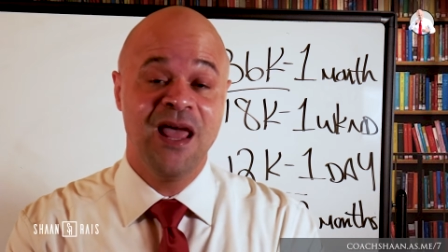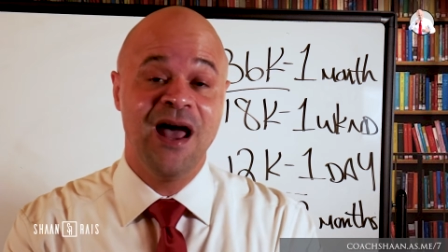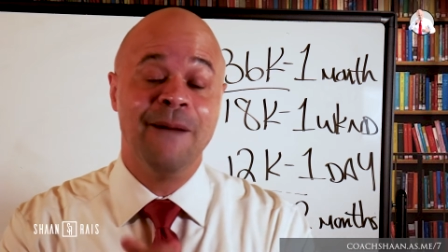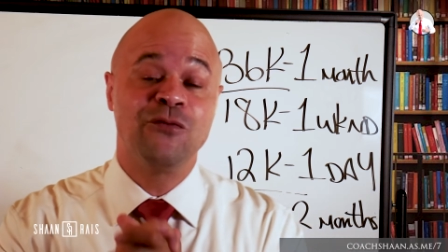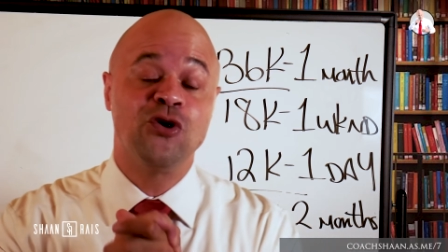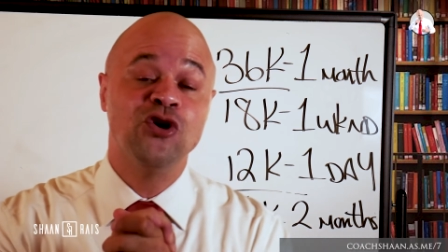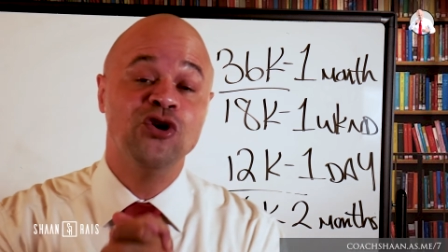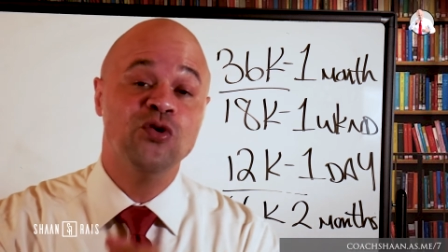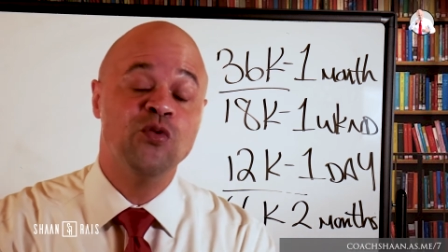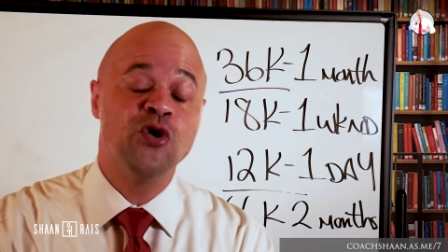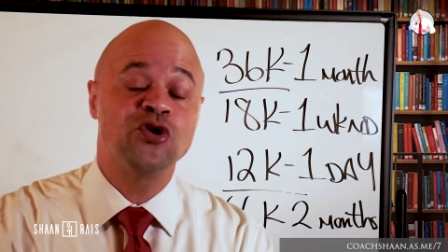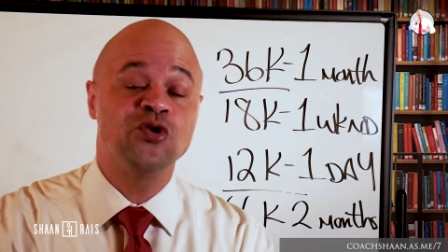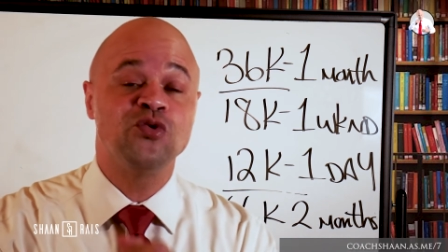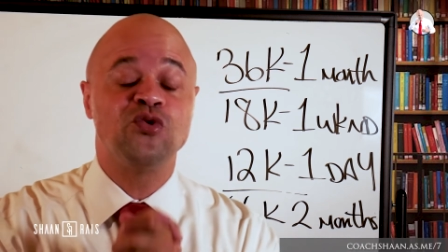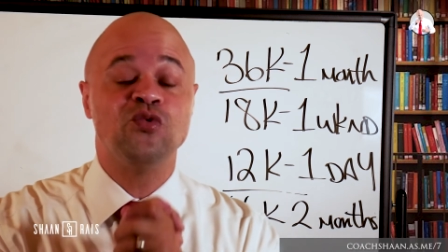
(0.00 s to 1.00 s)
I'm going to
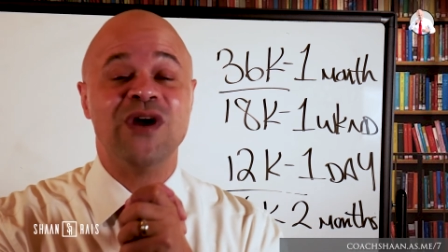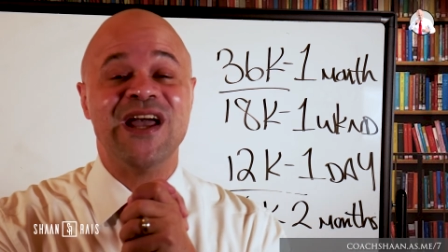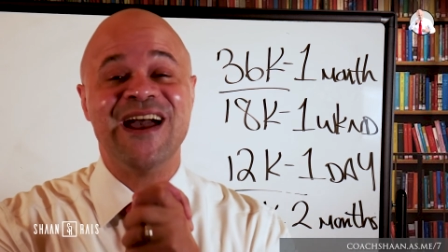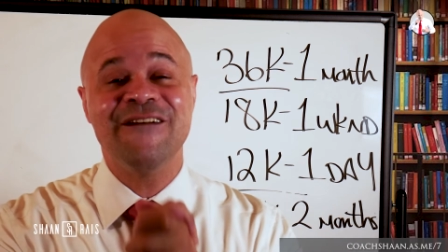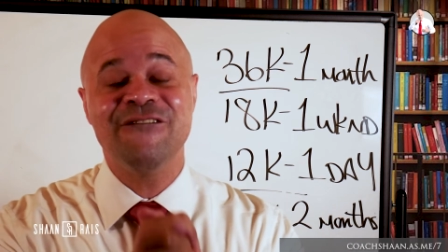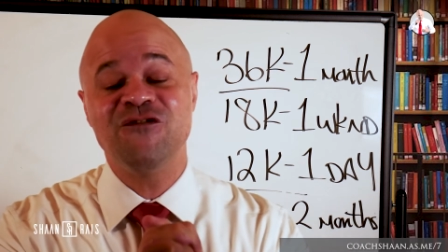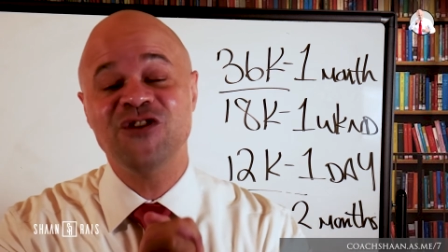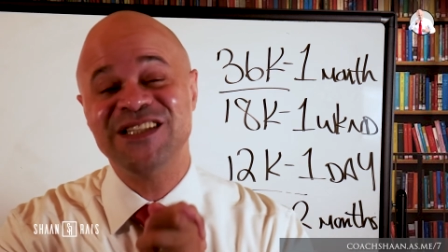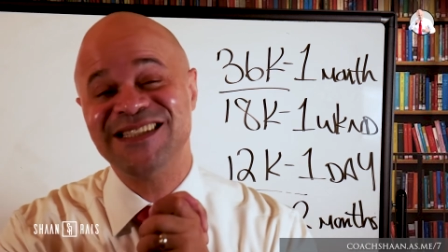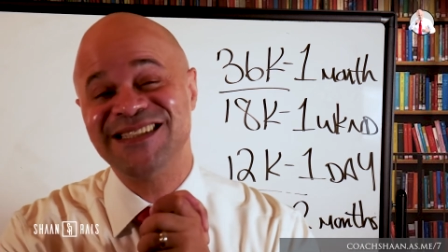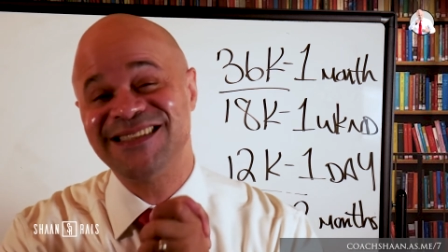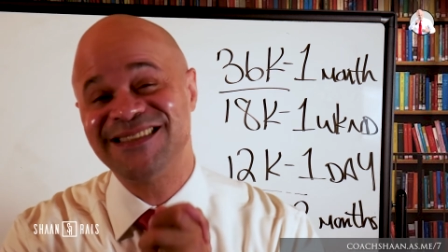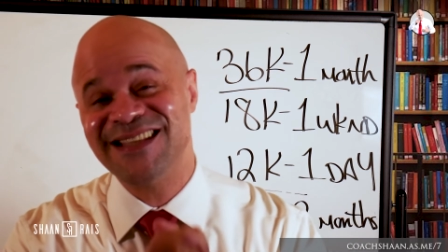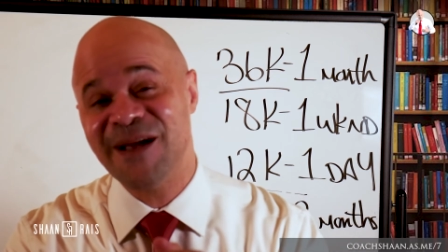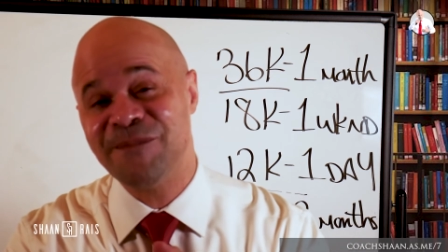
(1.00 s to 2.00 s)
walk you through every
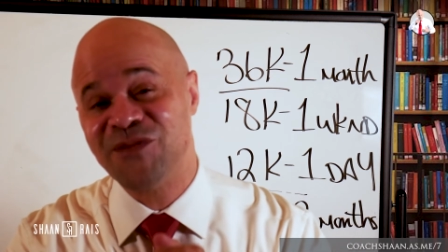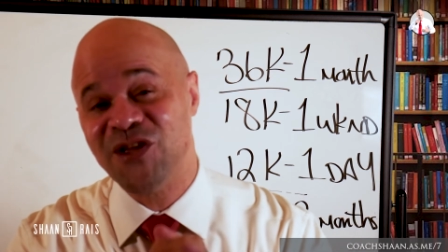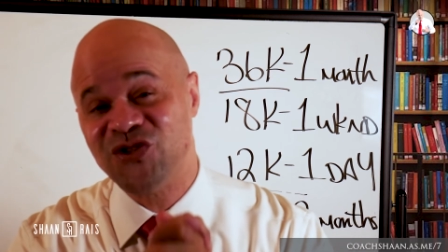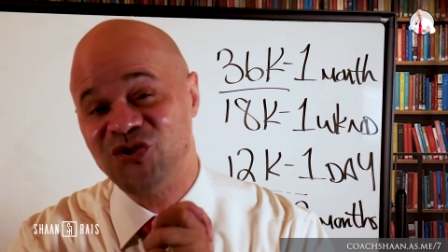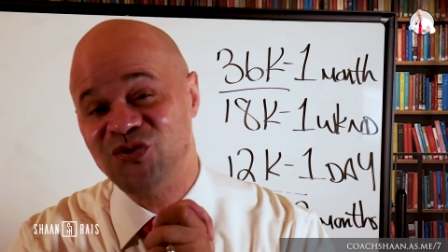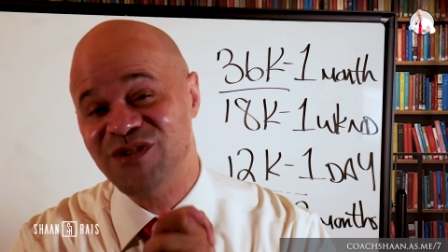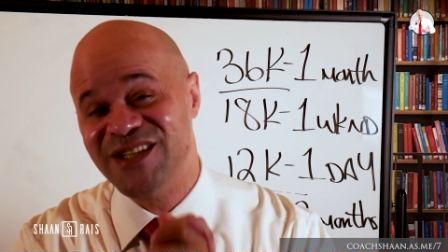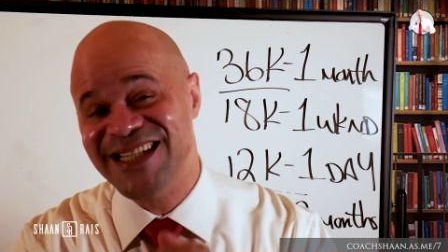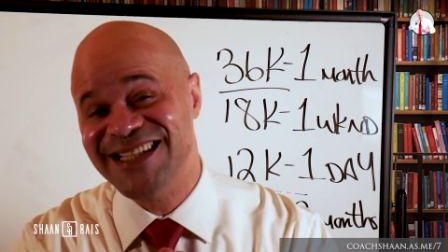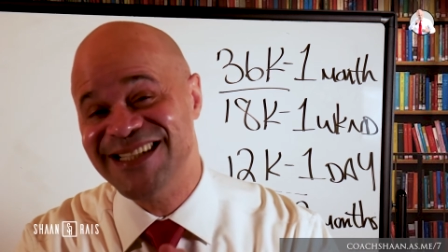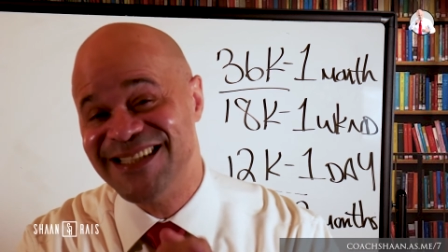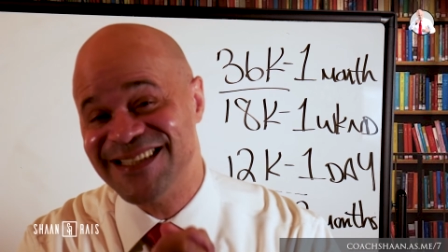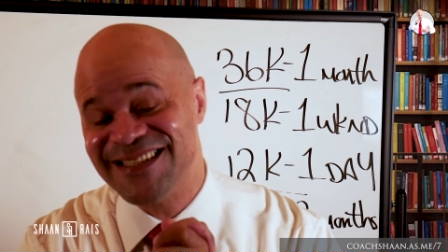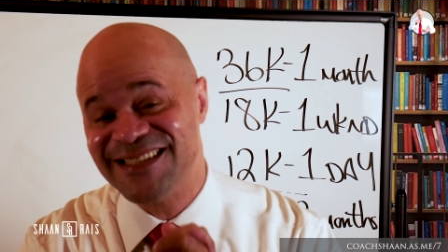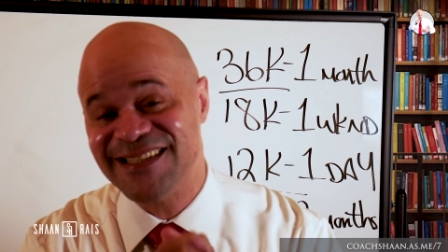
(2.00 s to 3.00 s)
step that you need
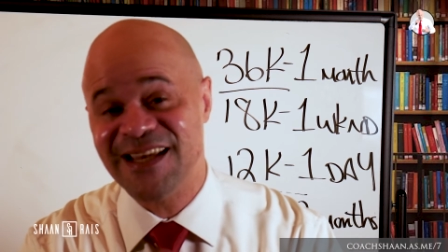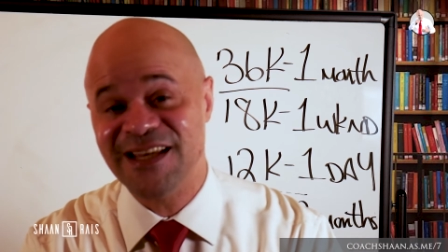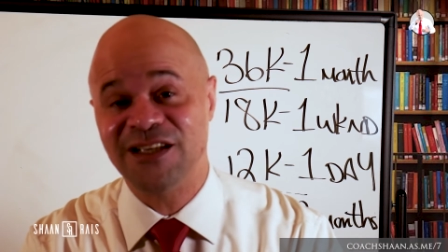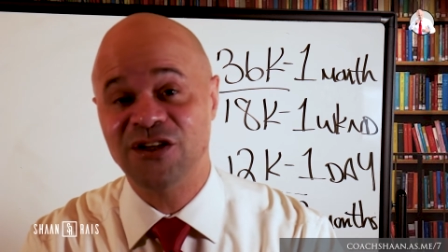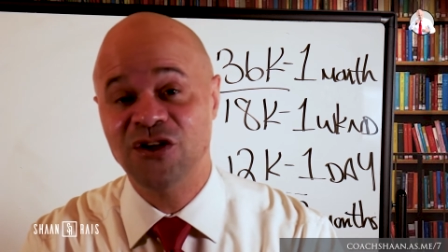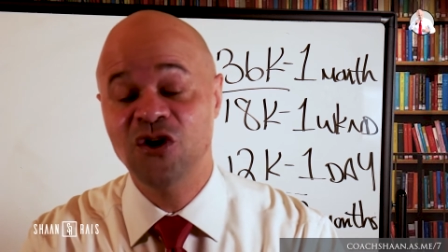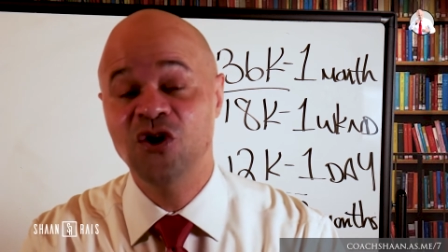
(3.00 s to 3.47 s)
to take.